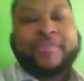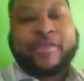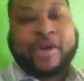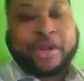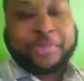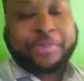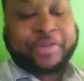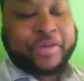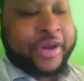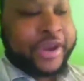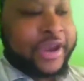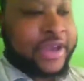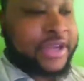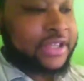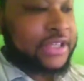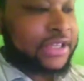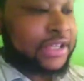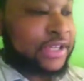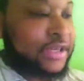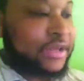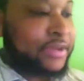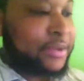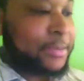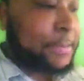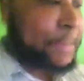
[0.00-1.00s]
him on the praise
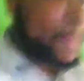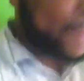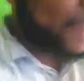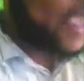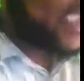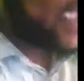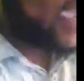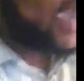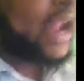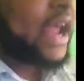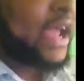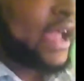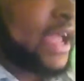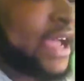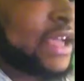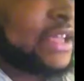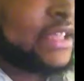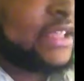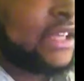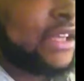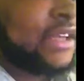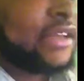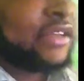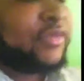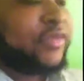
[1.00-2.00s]
team, and I
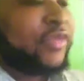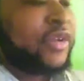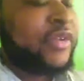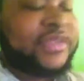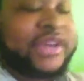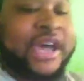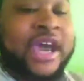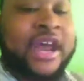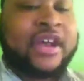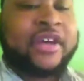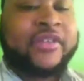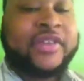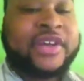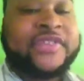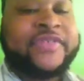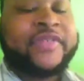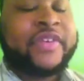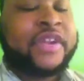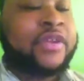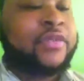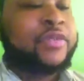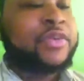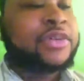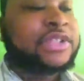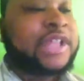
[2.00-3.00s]
guess the title of his
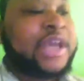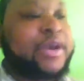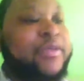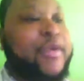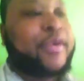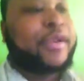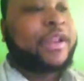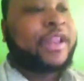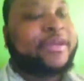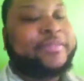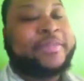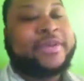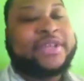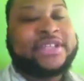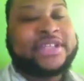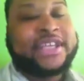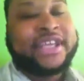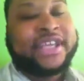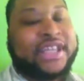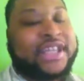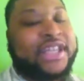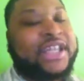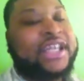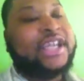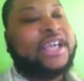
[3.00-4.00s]
video was "They Won't Let Me
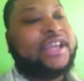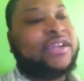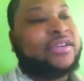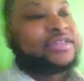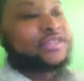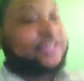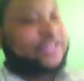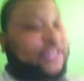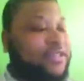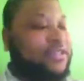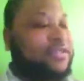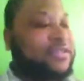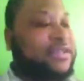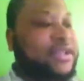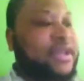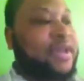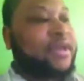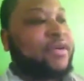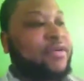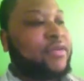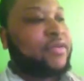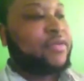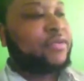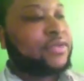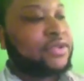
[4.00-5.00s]
Sing Lead on Certain
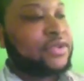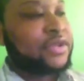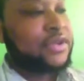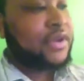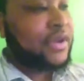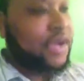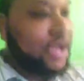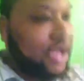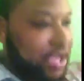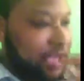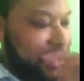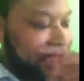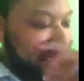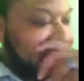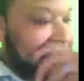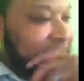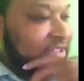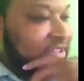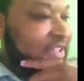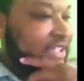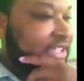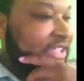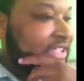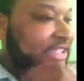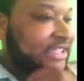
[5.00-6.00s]
Songs."
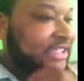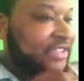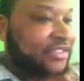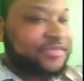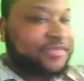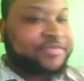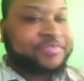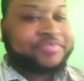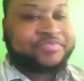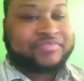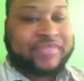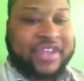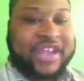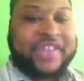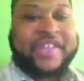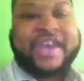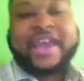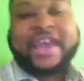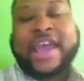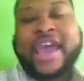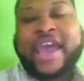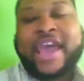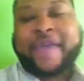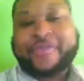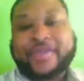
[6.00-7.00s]
And
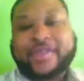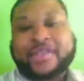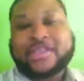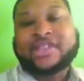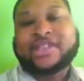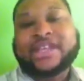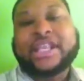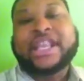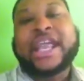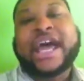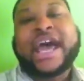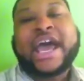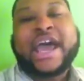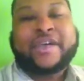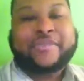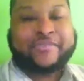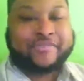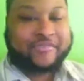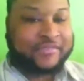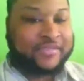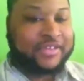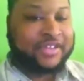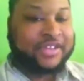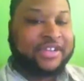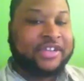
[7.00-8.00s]
that happens a lot.
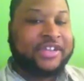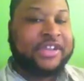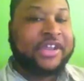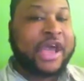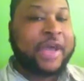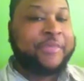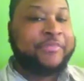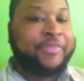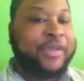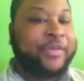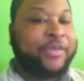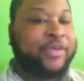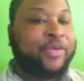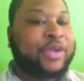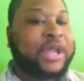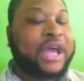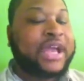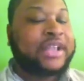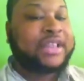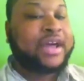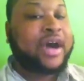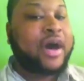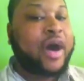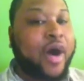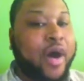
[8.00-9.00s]
You got people who
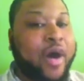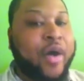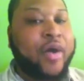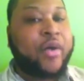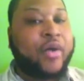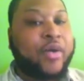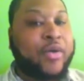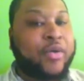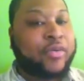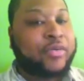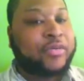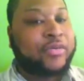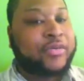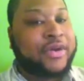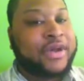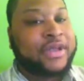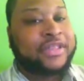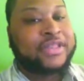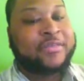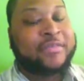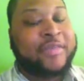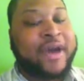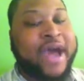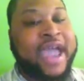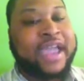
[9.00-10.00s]
like to hold
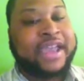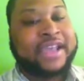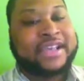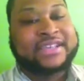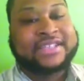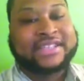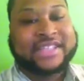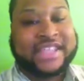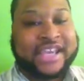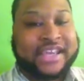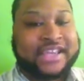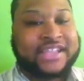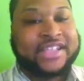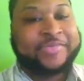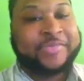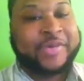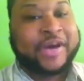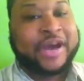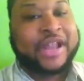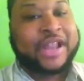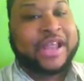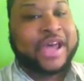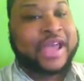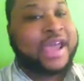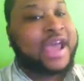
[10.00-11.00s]
the mic and stay in the
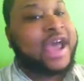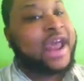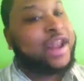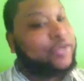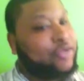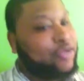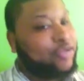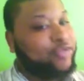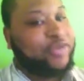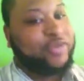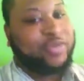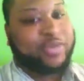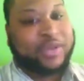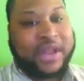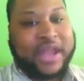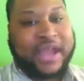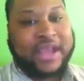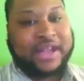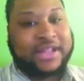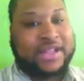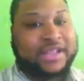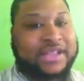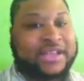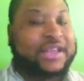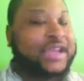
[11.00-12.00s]
spotlight. I knew people
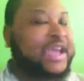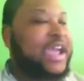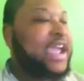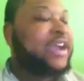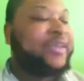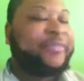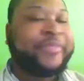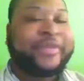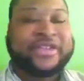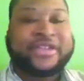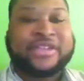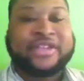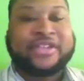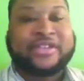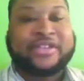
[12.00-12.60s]
like that. I ain't